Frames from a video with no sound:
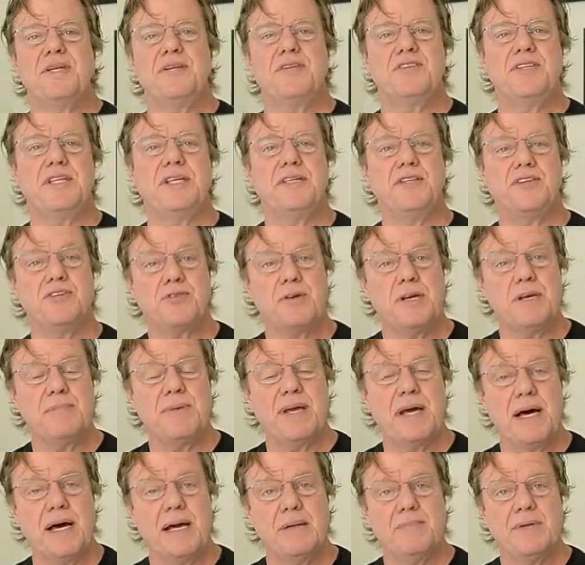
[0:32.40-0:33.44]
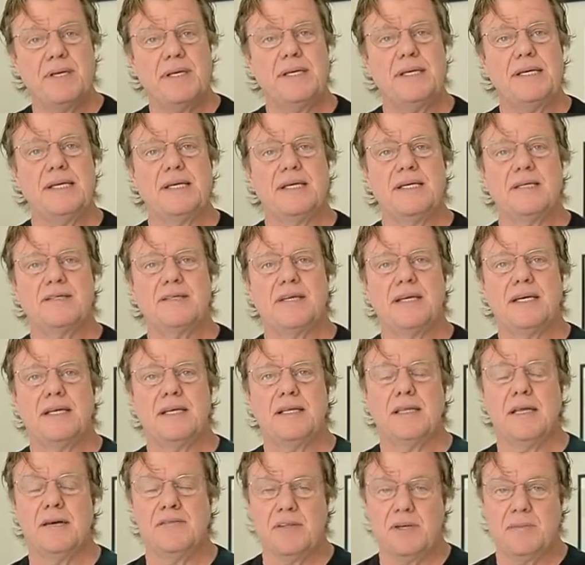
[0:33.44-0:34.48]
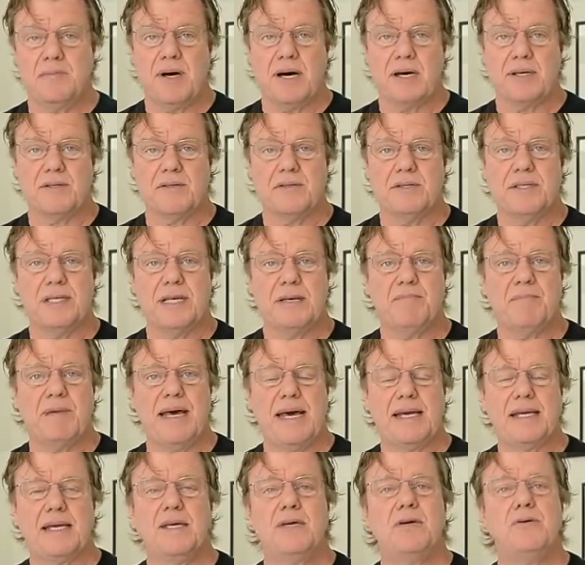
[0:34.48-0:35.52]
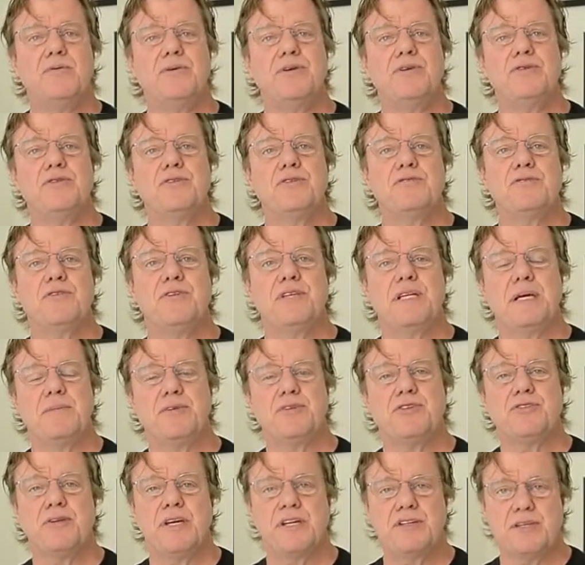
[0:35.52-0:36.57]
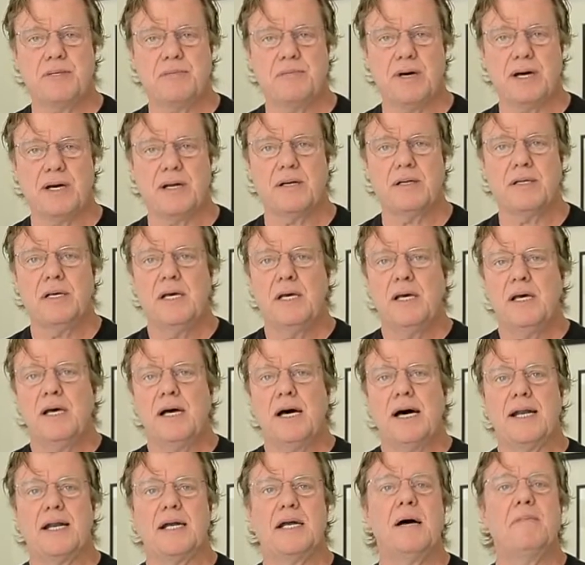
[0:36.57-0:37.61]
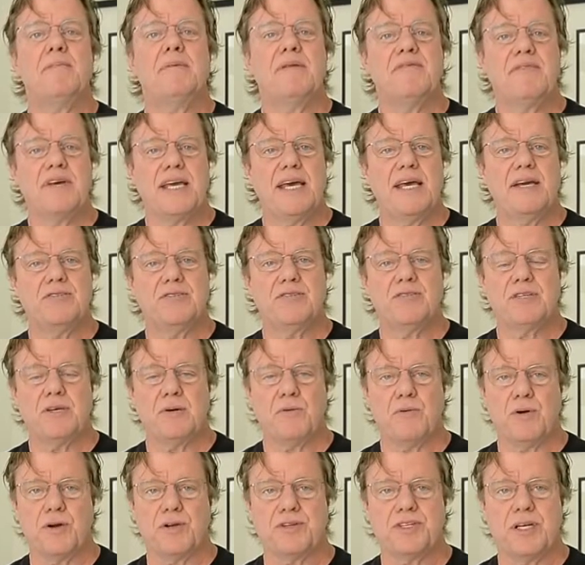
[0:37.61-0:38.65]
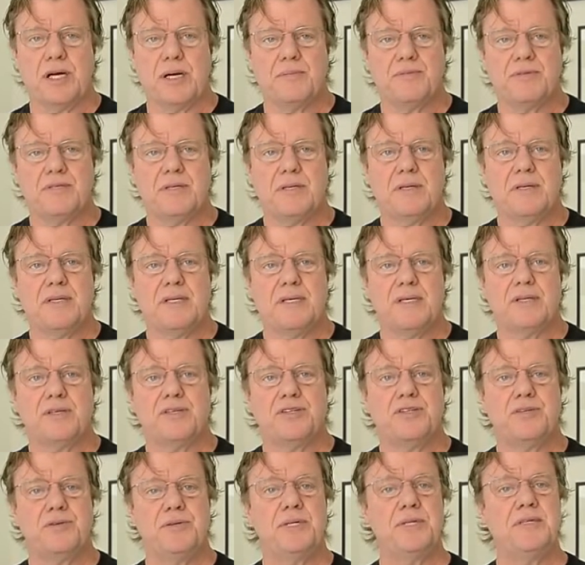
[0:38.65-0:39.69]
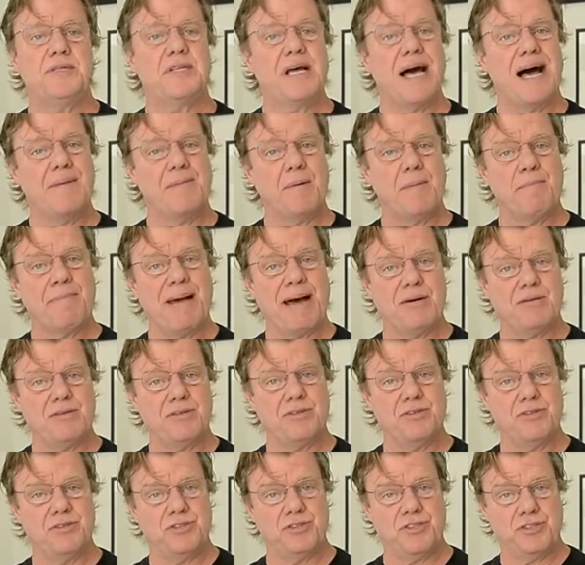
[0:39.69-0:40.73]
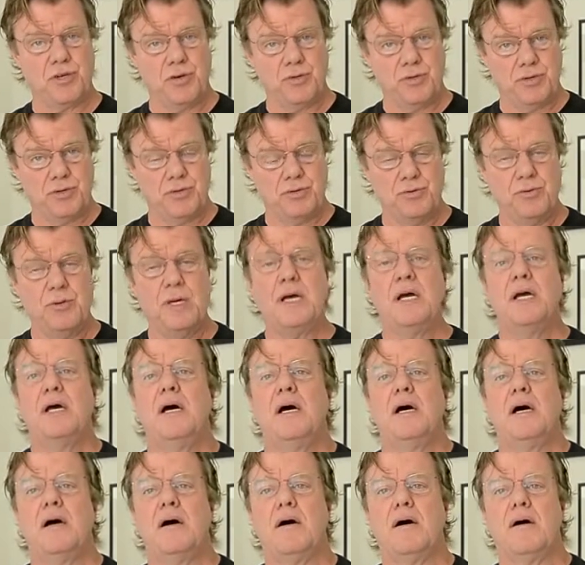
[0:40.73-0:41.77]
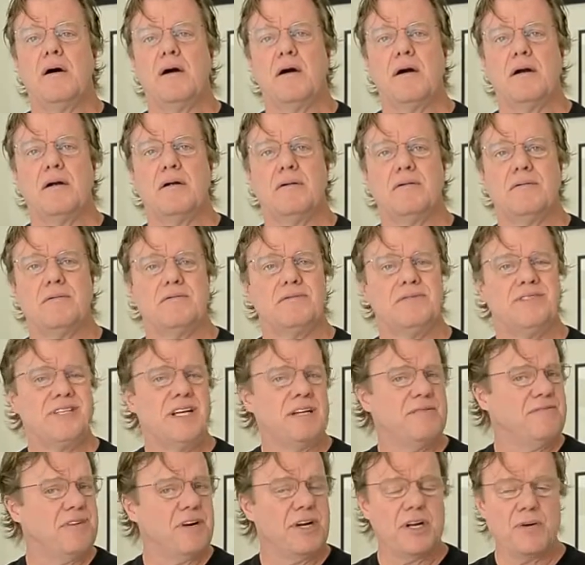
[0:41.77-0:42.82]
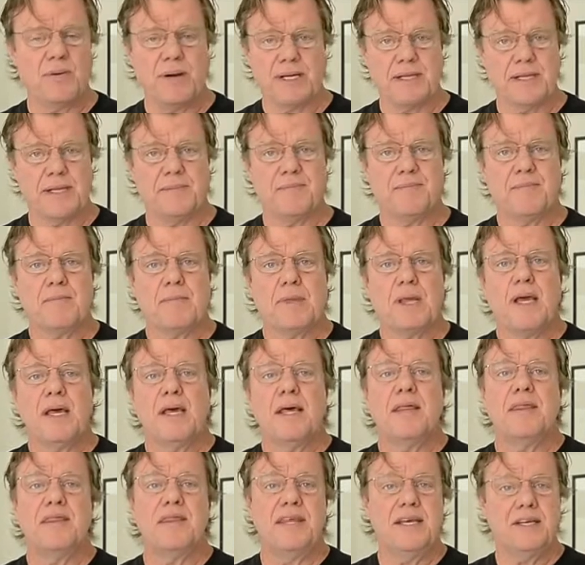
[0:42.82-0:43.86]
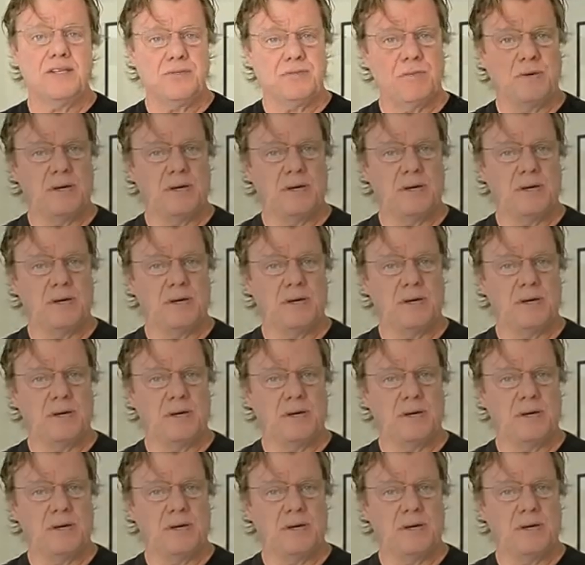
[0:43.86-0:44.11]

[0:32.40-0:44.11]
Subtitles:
you see on the screen behind me is a lovely model named Maggie, who we use for a demonstration model on a couple of occasions at workshops. The shootings I'm about to show you are done very quickly. This